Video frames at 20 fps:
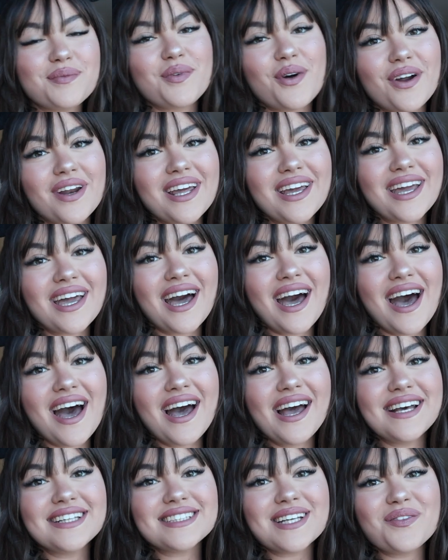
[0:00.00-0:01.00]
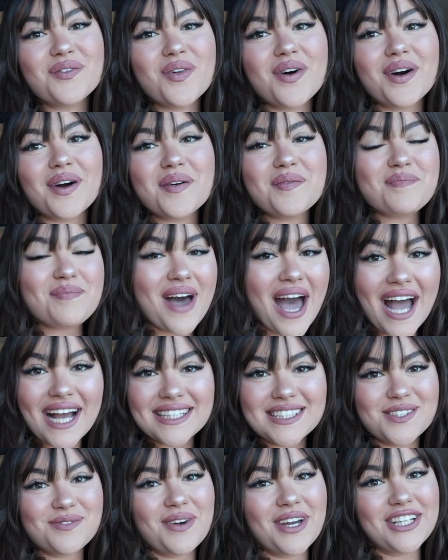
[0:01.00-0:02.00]
morning guys, and welcome
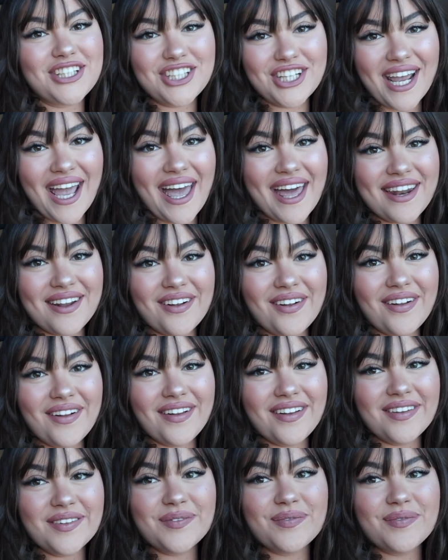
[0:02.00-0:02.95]
back to my channel.